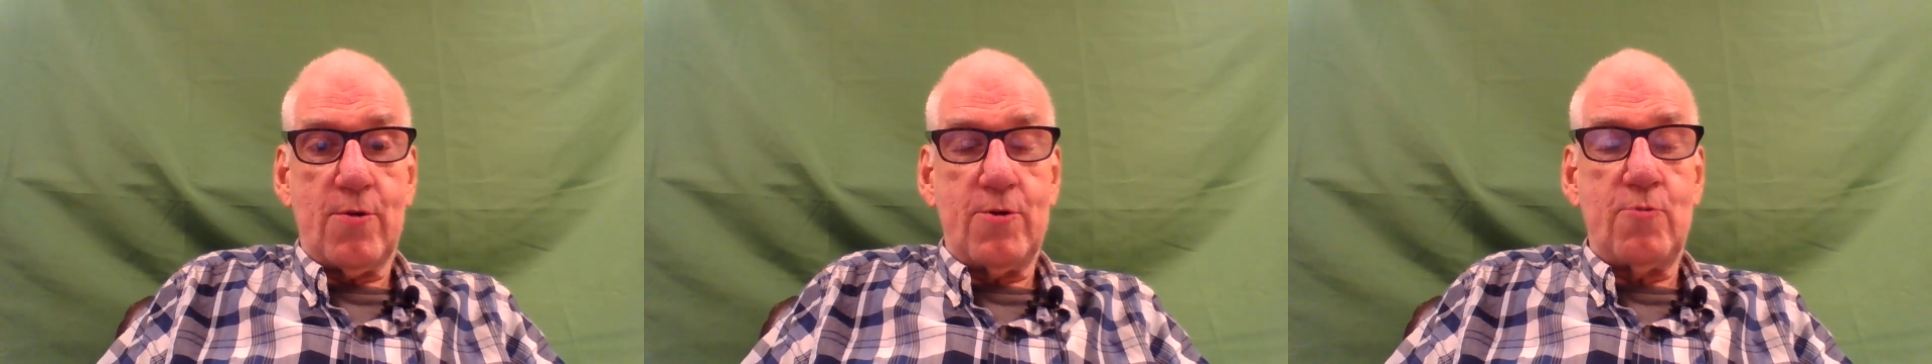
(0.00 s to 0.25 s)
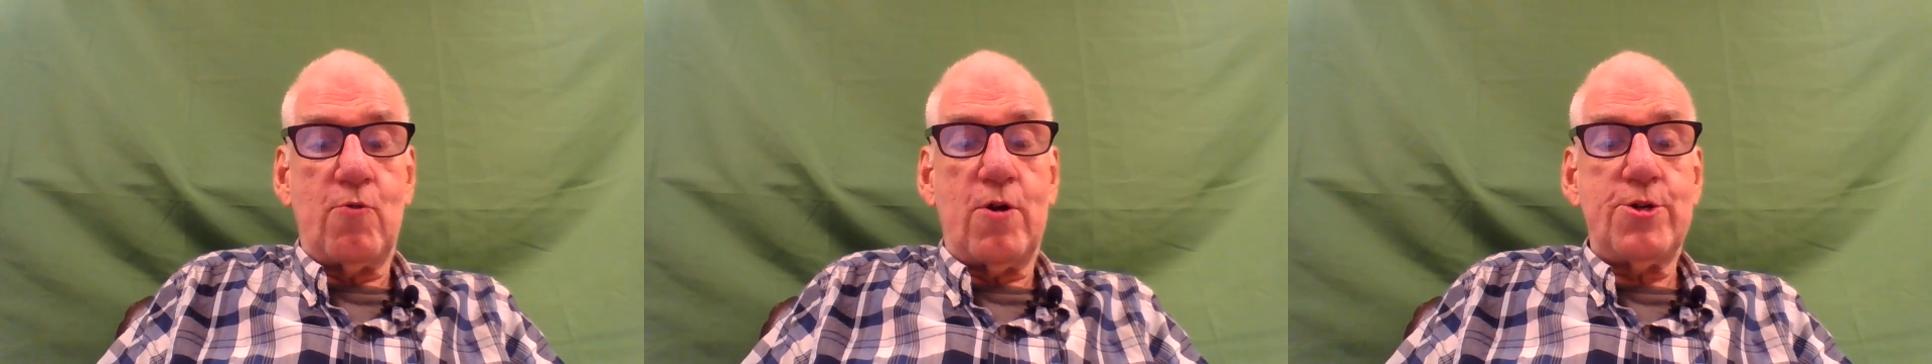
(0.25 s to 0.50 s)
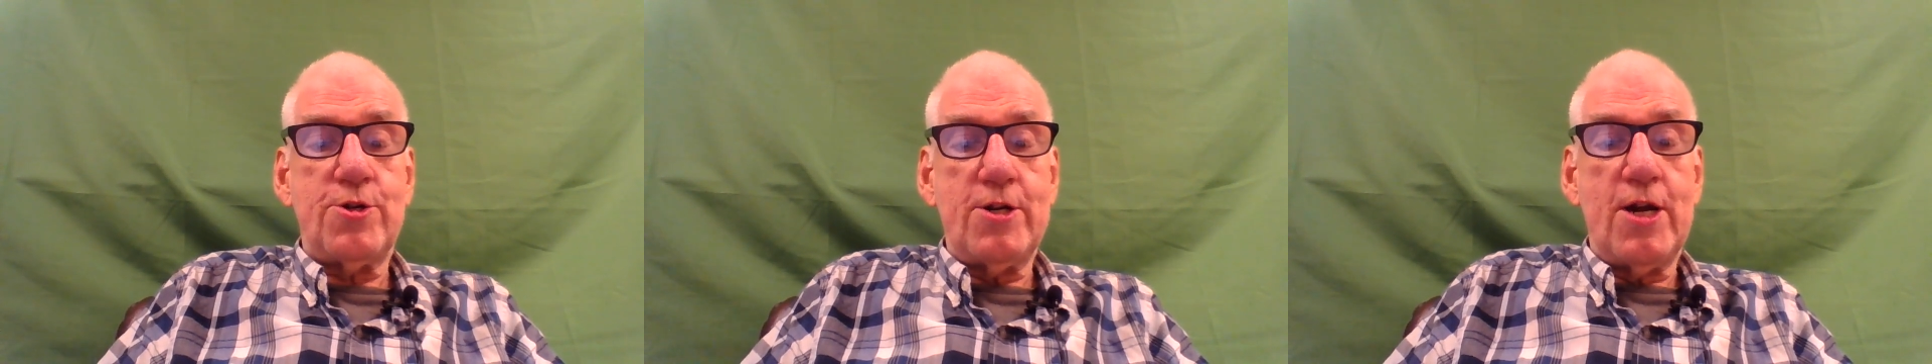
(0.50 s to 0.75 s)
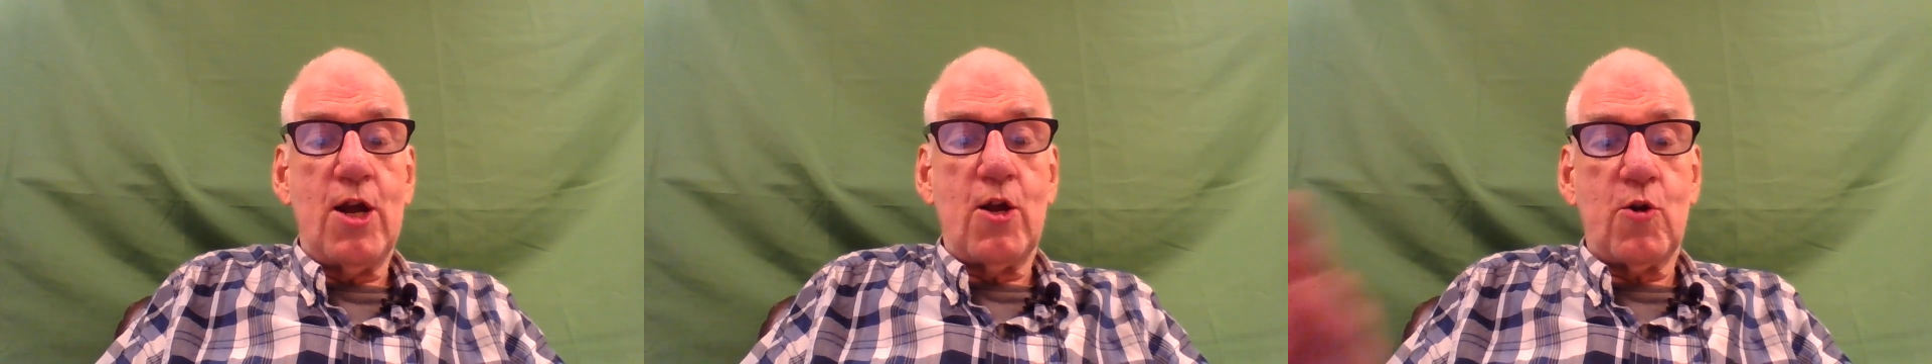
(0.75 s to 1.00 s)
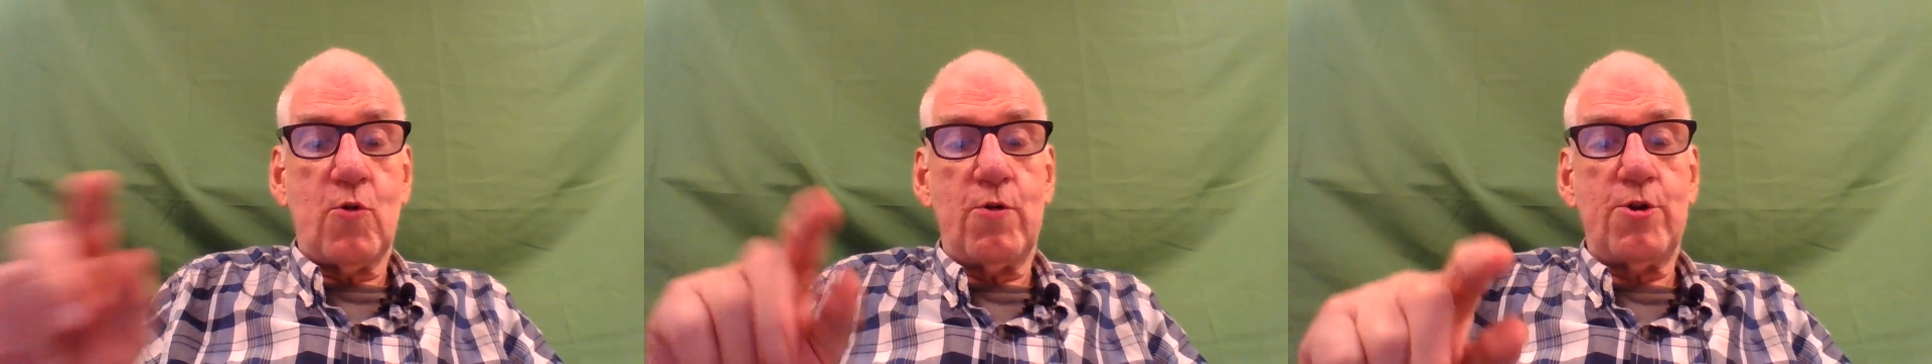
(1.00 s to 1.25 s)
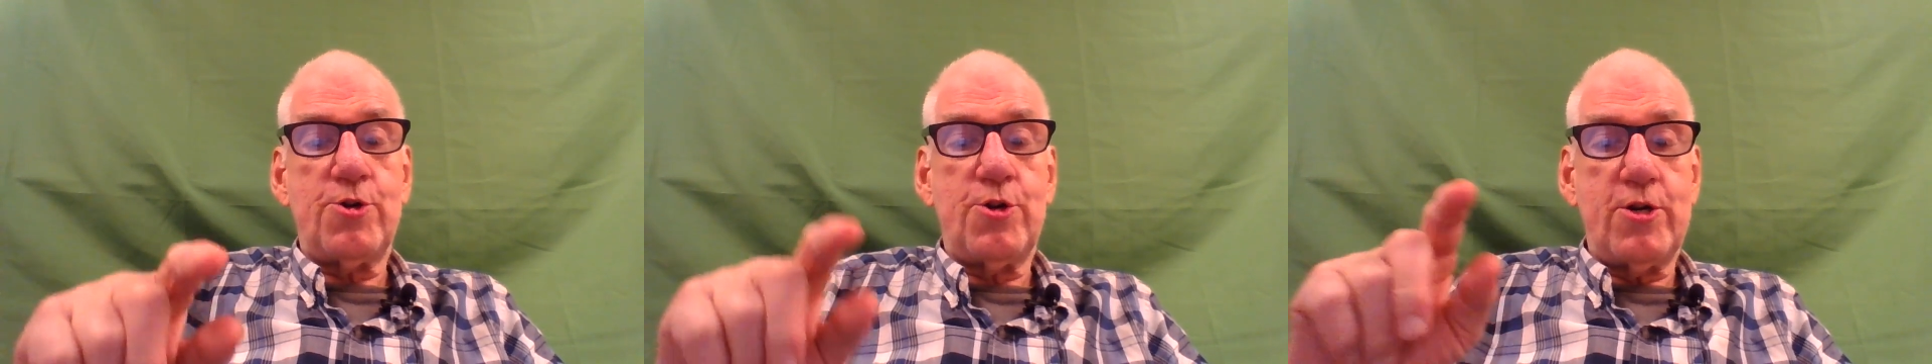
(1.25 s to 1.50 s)
Russian
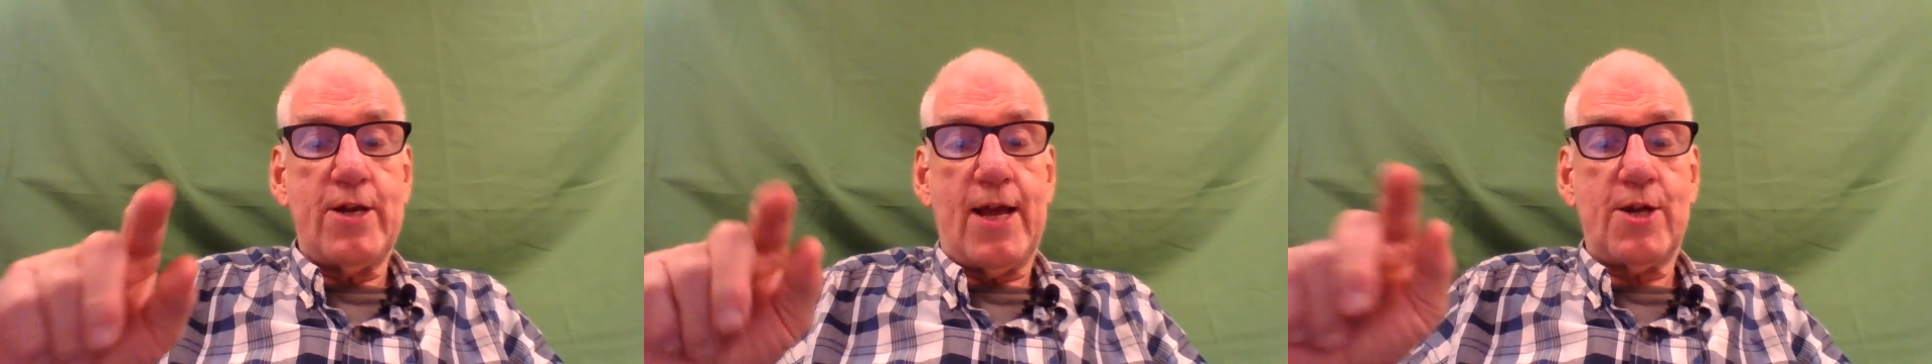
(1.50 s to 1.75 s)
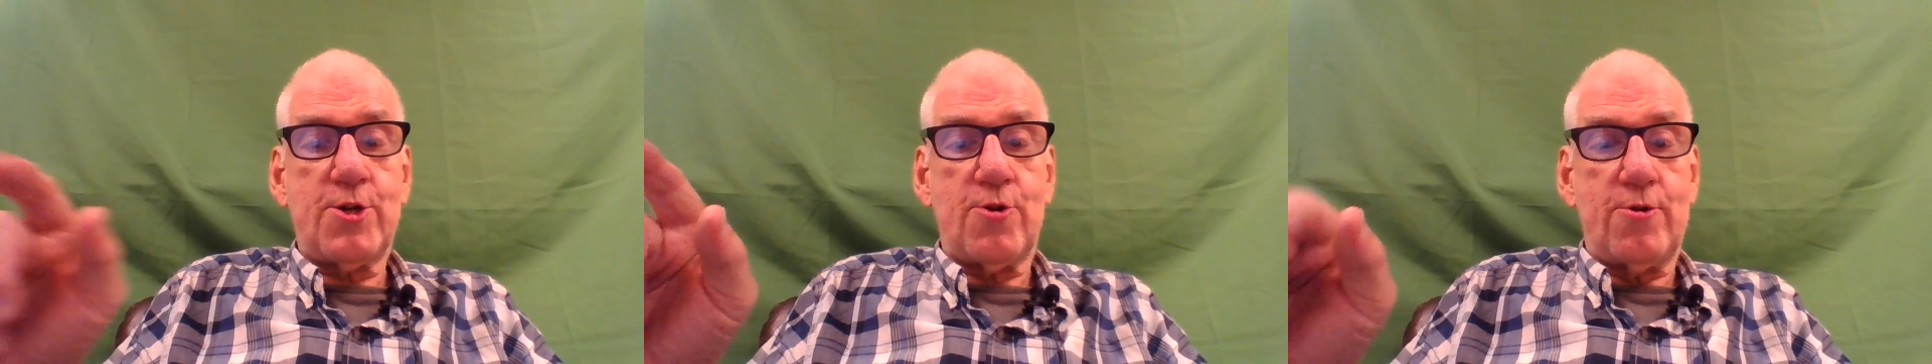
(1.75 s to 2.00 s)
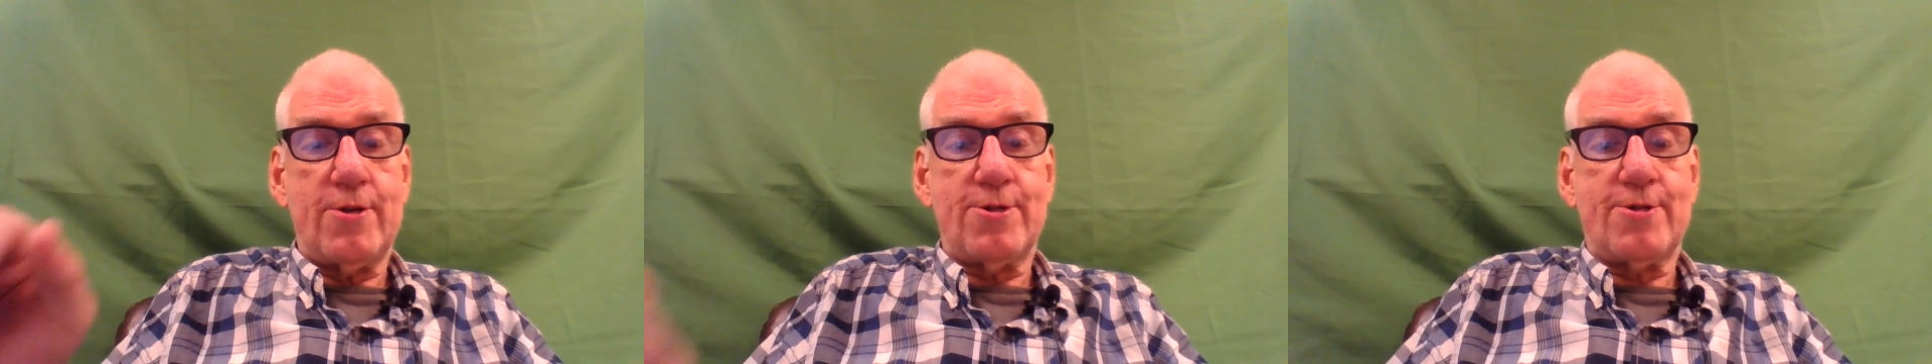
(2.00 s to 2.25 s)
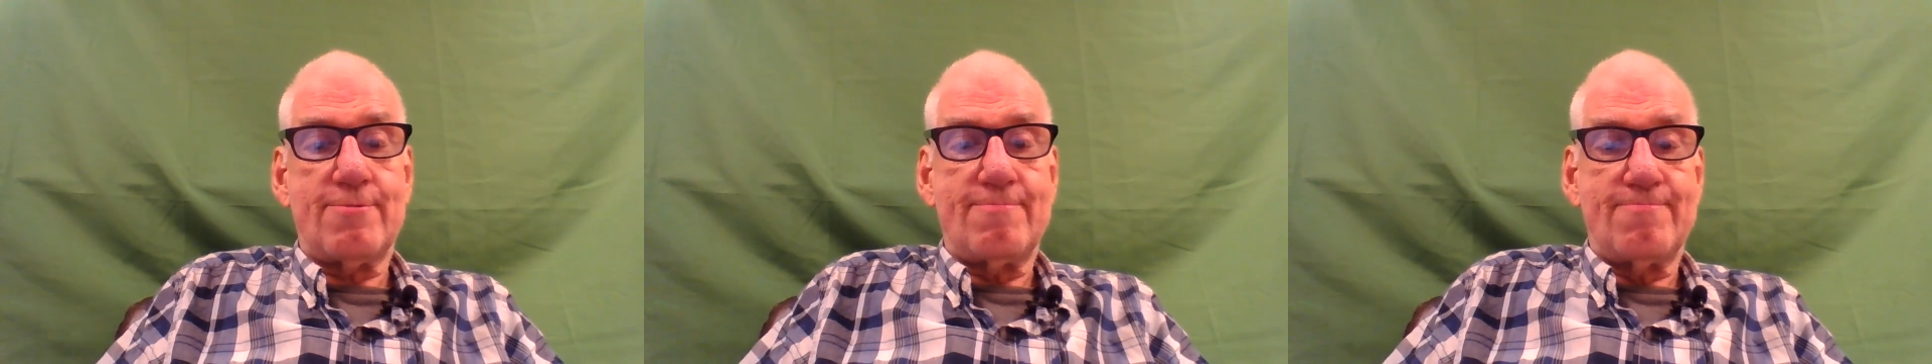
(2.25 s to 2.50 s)
Christian nationalist.